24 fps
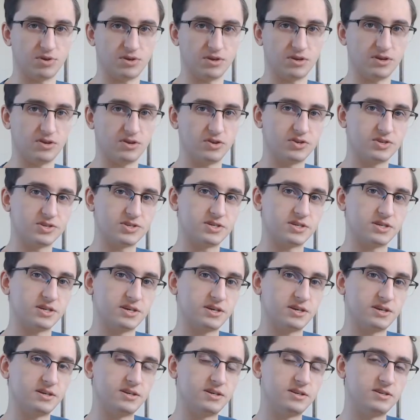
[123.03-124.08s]
B,
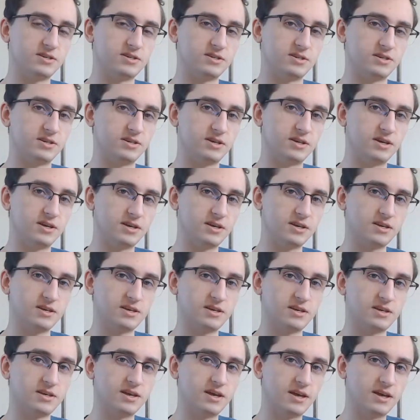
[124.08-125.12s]
C, D,
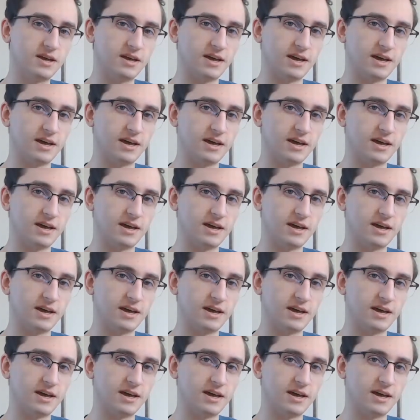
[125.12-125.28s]
E,